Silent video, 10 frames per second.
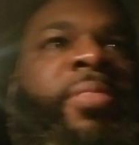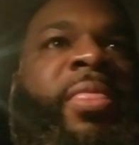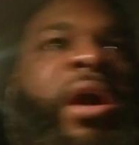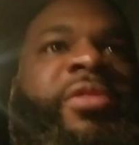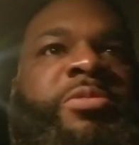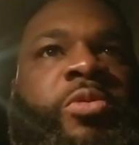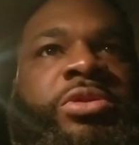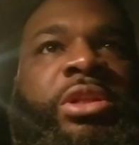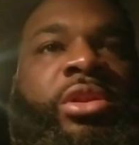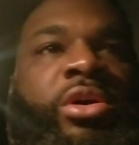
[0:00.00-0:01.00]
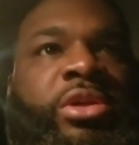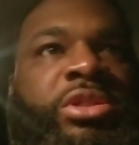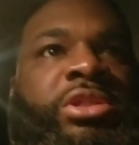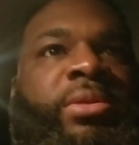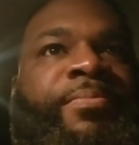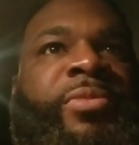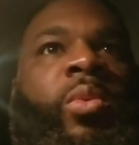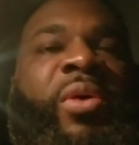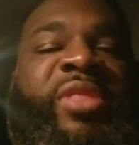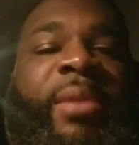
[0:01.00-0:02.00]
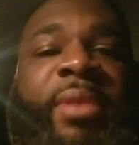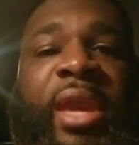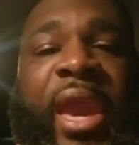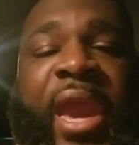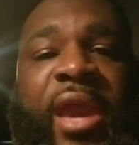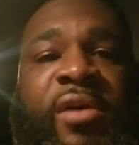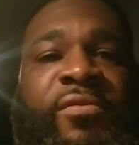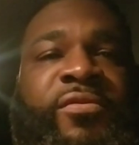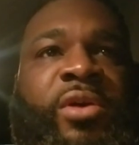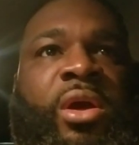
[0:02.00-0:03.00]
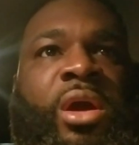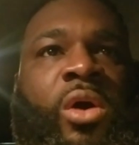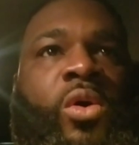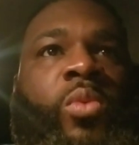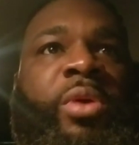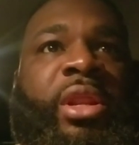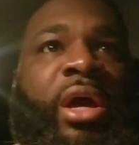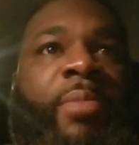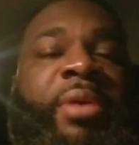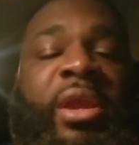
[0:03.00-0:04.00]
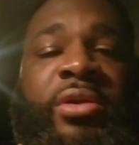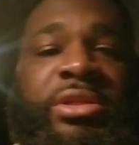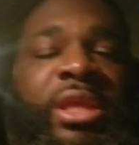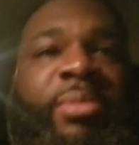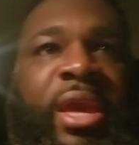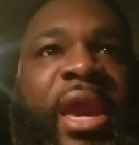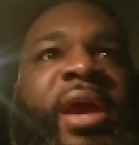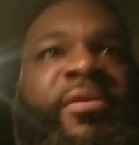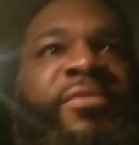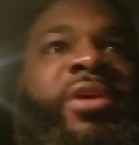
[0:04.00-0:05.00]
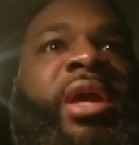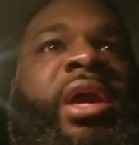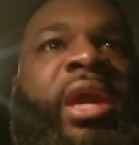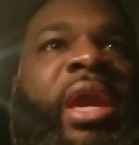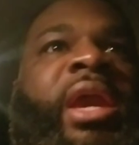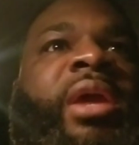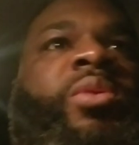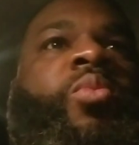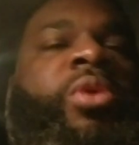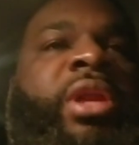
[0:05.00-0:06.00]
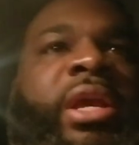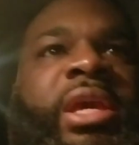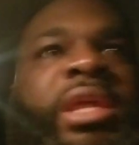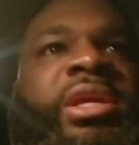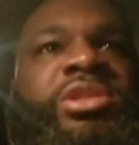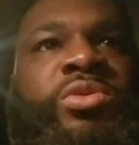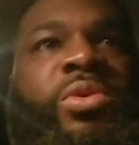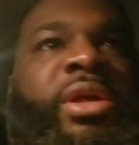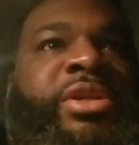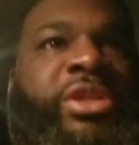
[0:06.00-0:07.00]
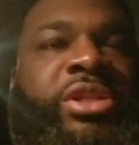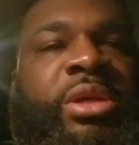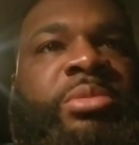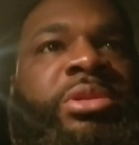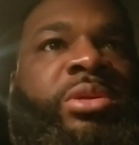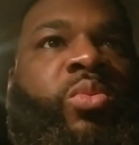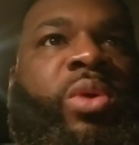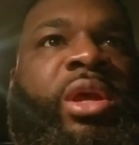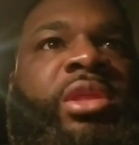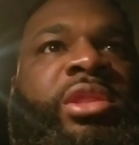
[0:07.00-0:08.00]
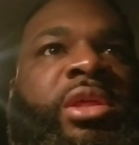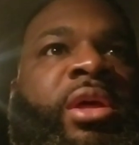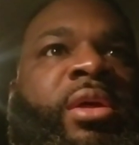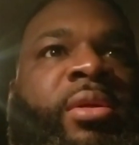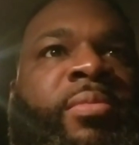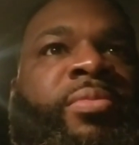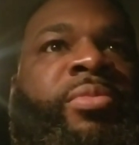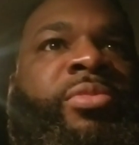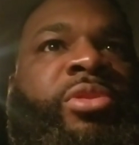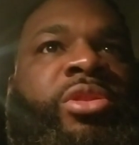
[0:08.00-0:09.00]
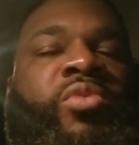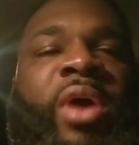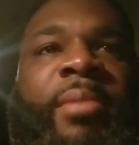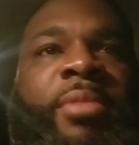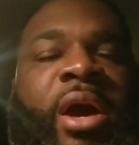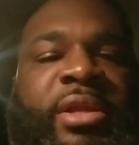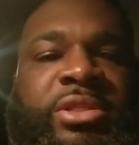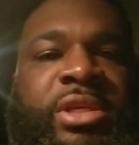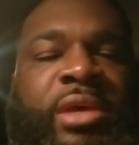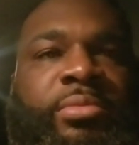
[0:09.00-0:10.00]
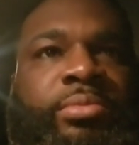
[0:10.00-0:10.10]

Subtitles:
how this person looks, what they may have, or what it appears that they may have. And we're not getting into relationships with the right mindset.